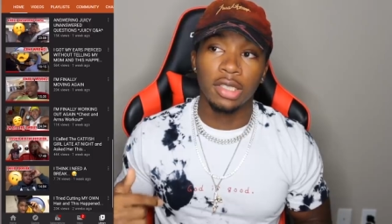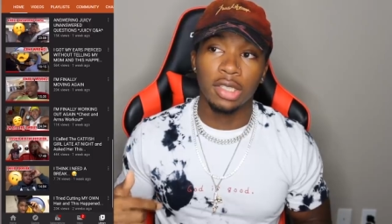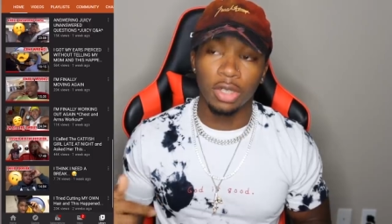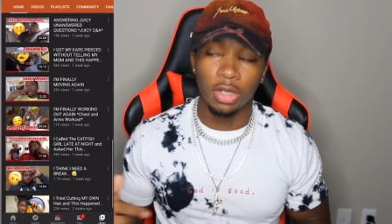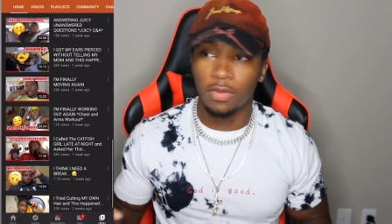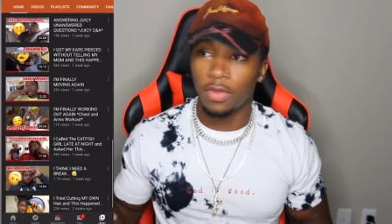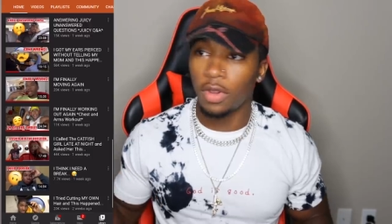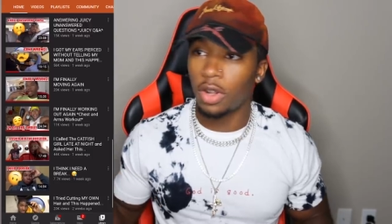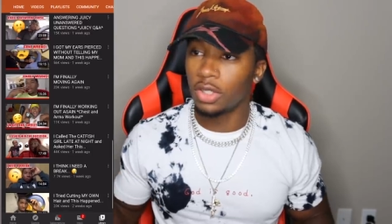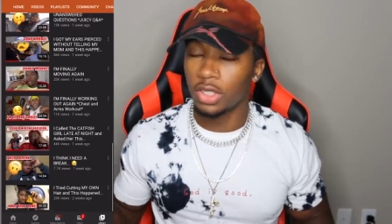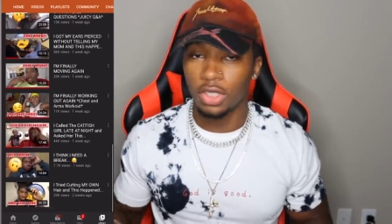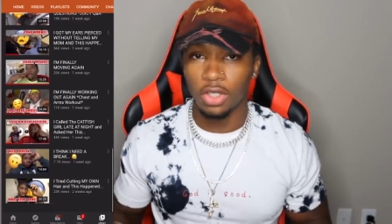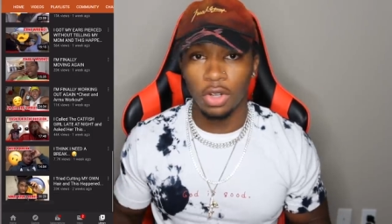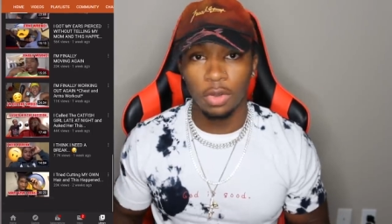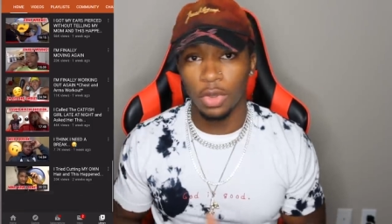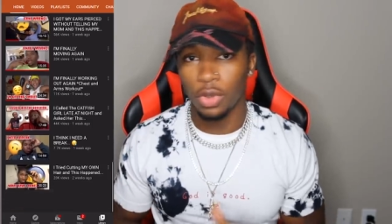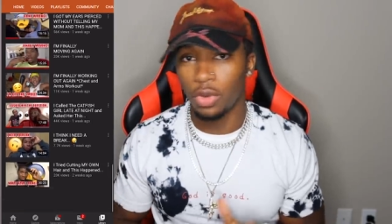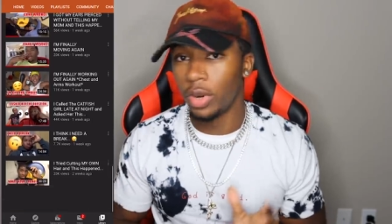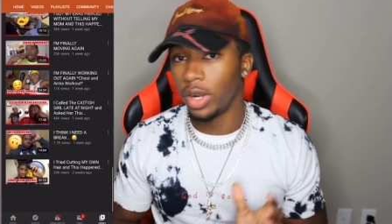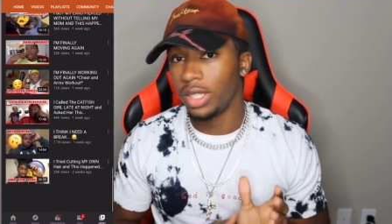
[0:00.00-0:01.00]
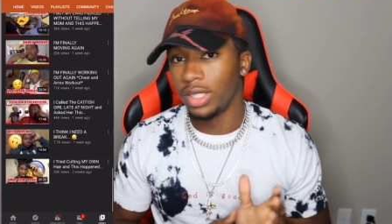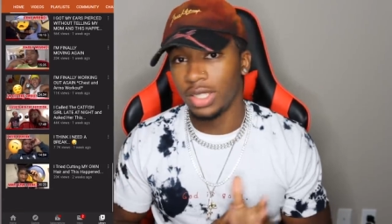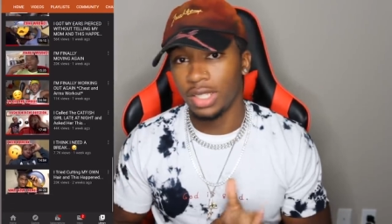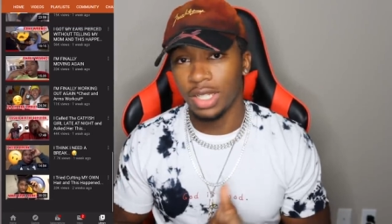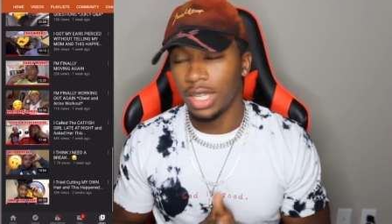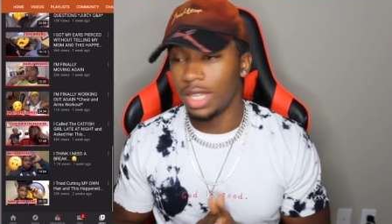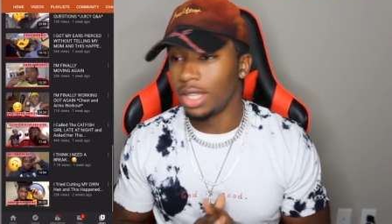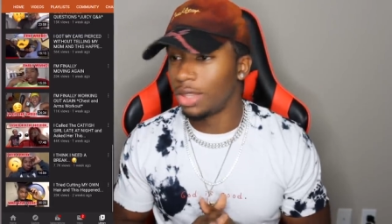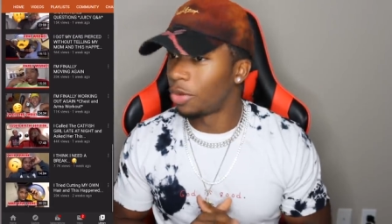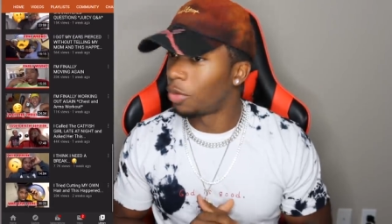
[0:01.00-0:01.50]
the vlogs is gonna be crazy.
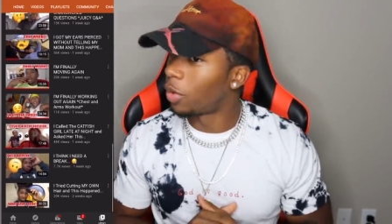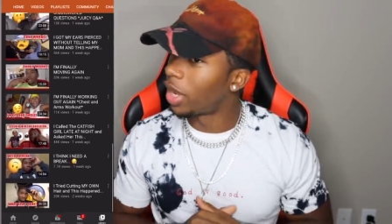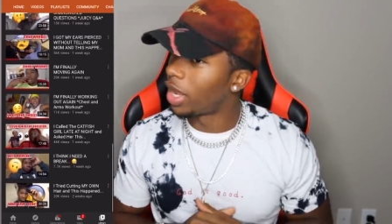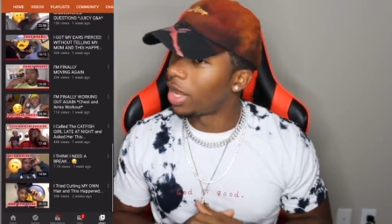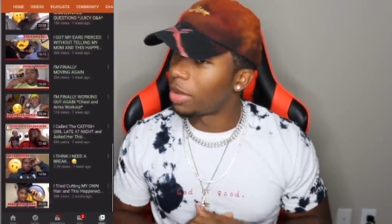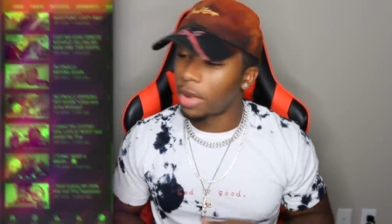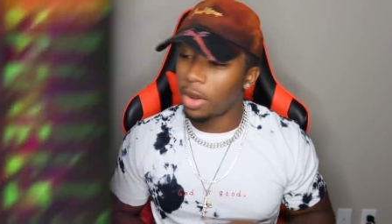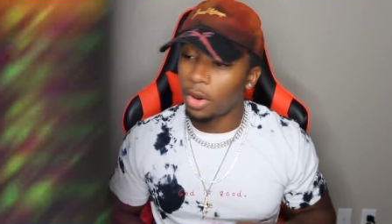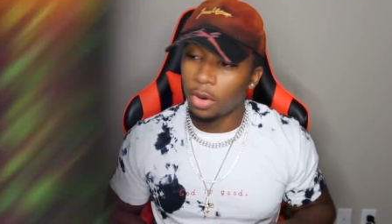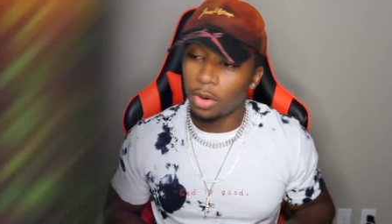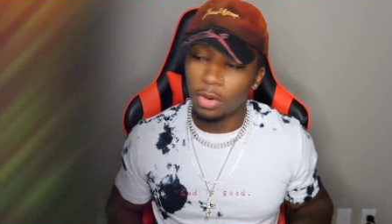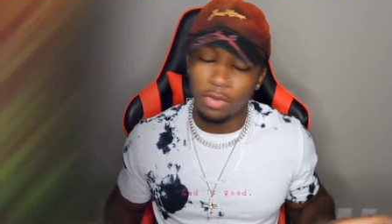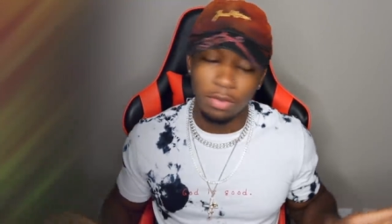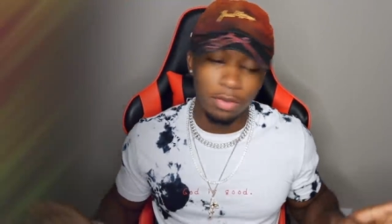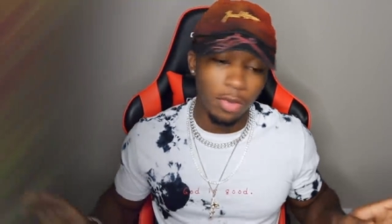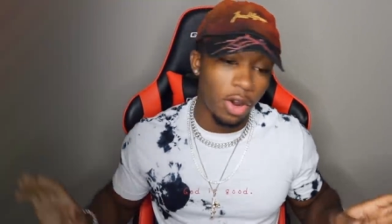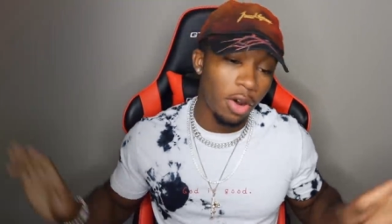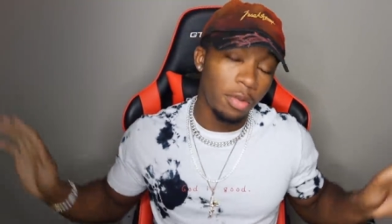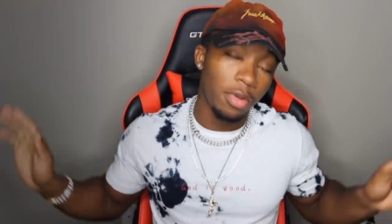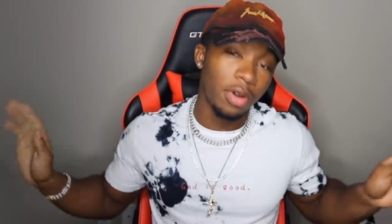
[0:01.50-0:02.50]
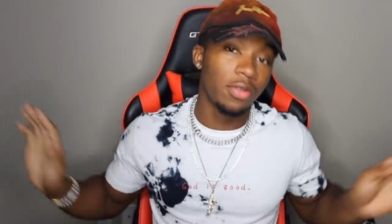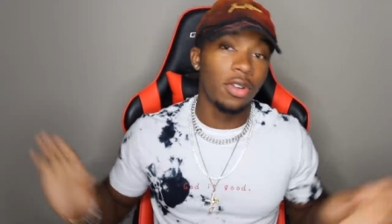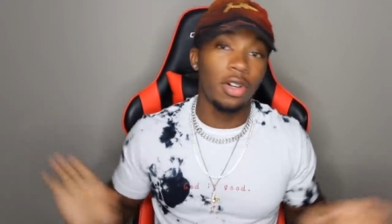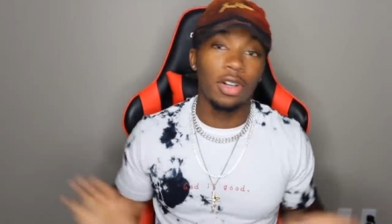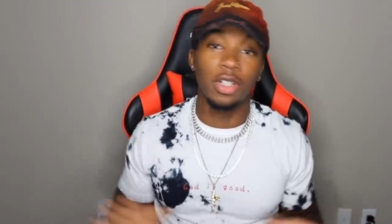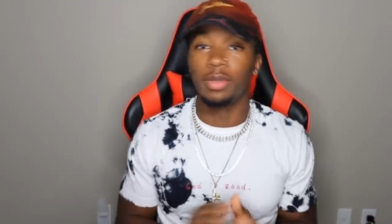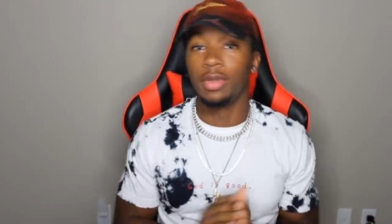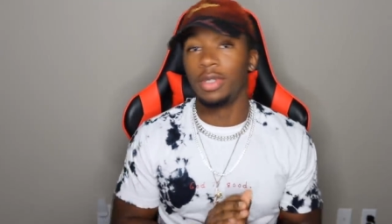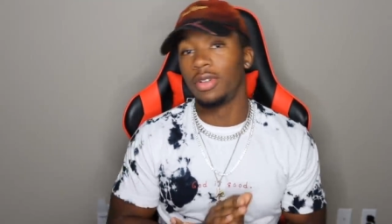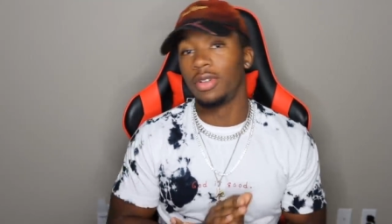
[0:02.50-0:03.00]
Either way, my whole, all my
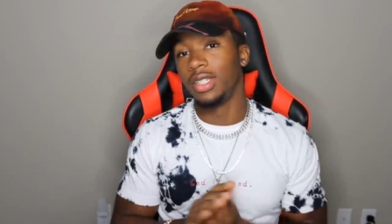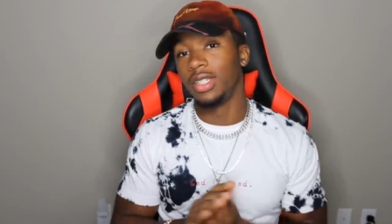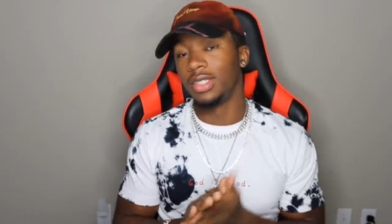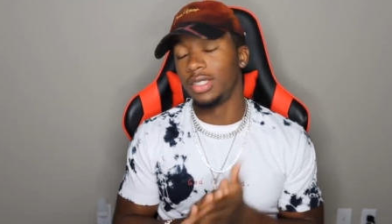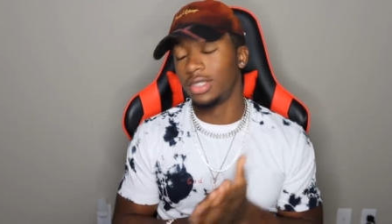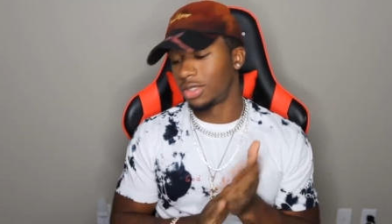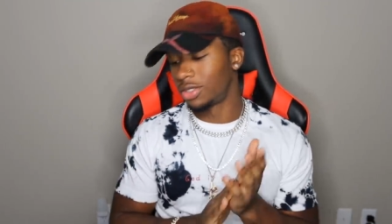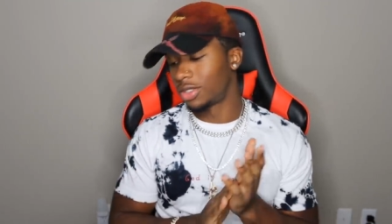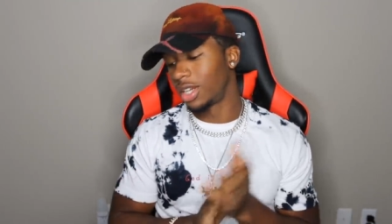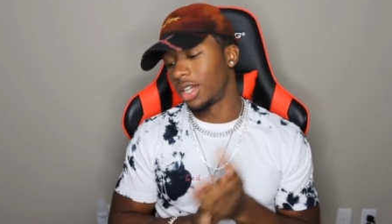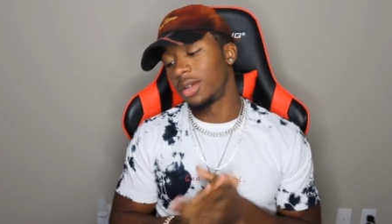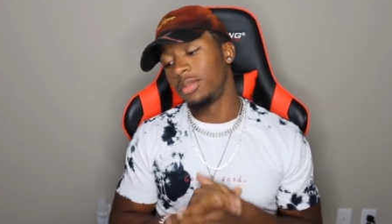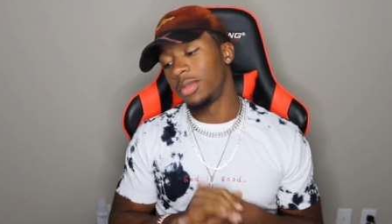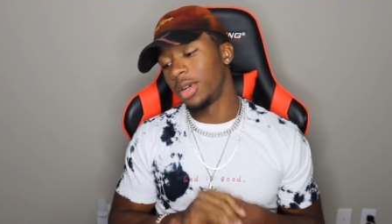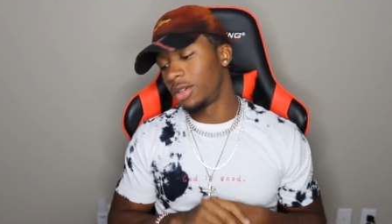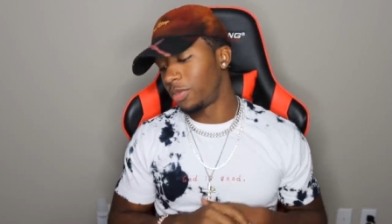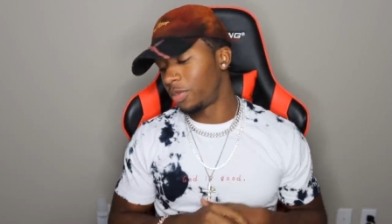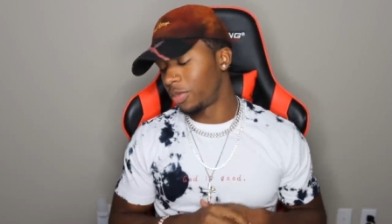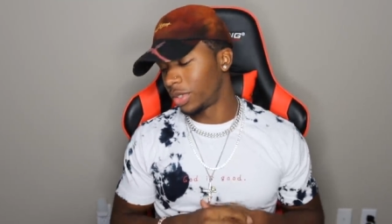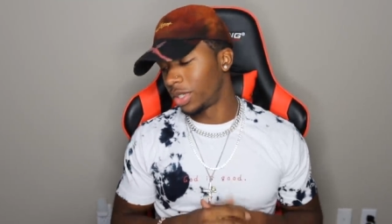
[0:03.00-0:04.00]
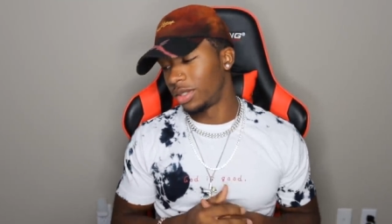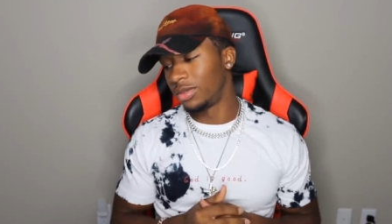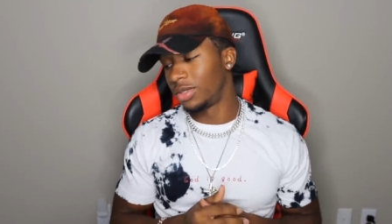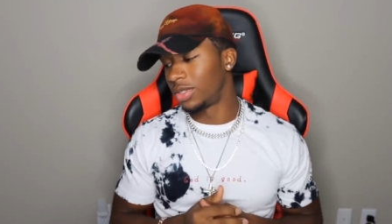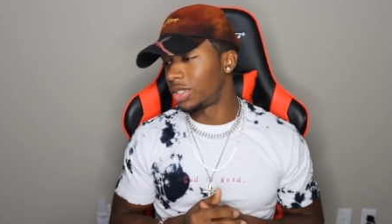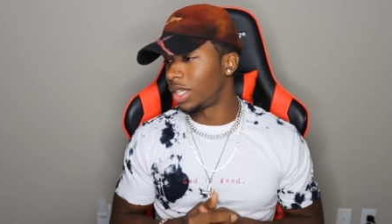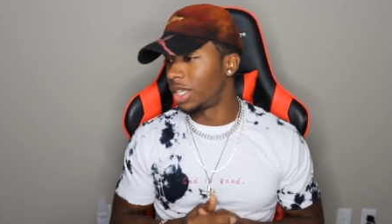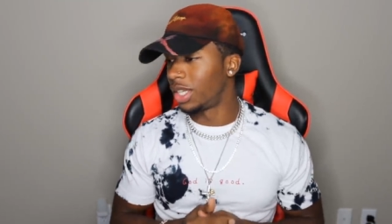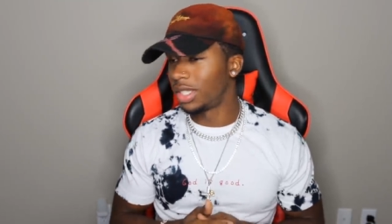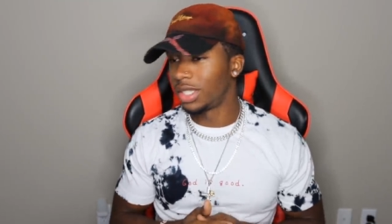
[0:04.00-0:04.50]
vlogs be crazy. So check them out. You know what I'm
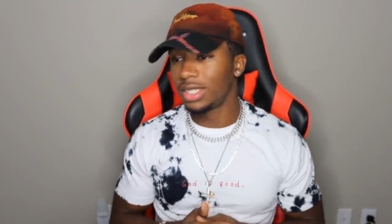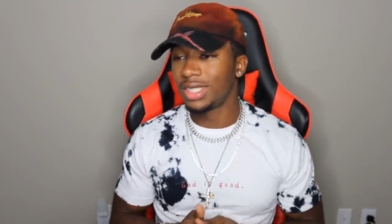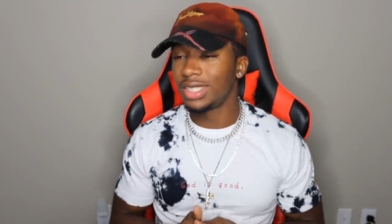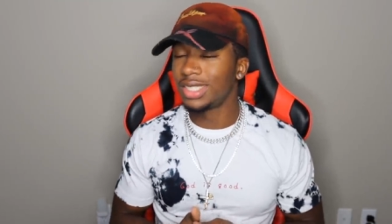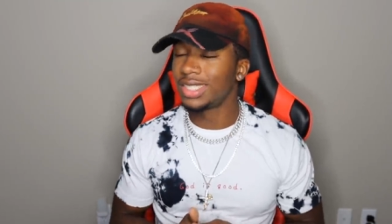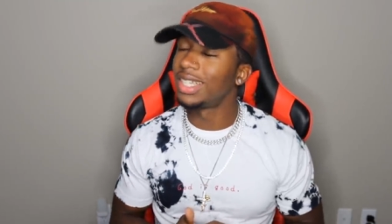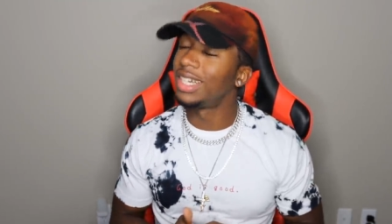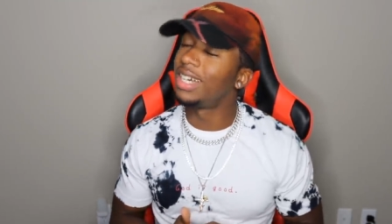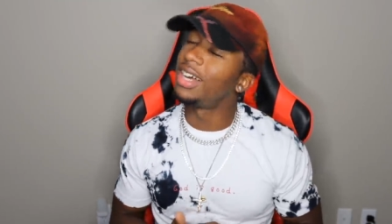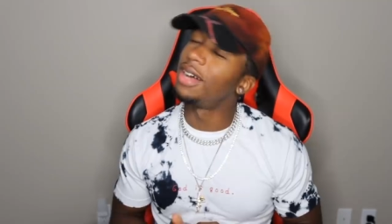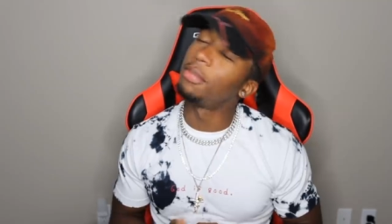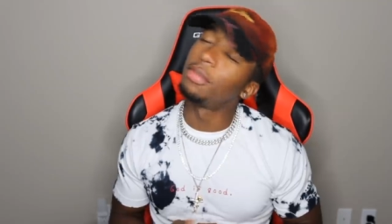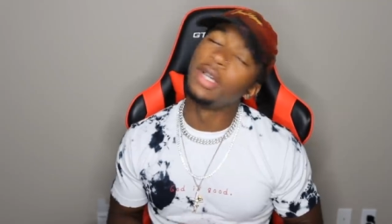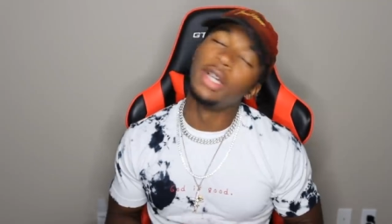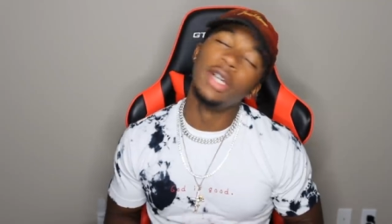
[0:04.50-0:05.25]
saying? Let's just hop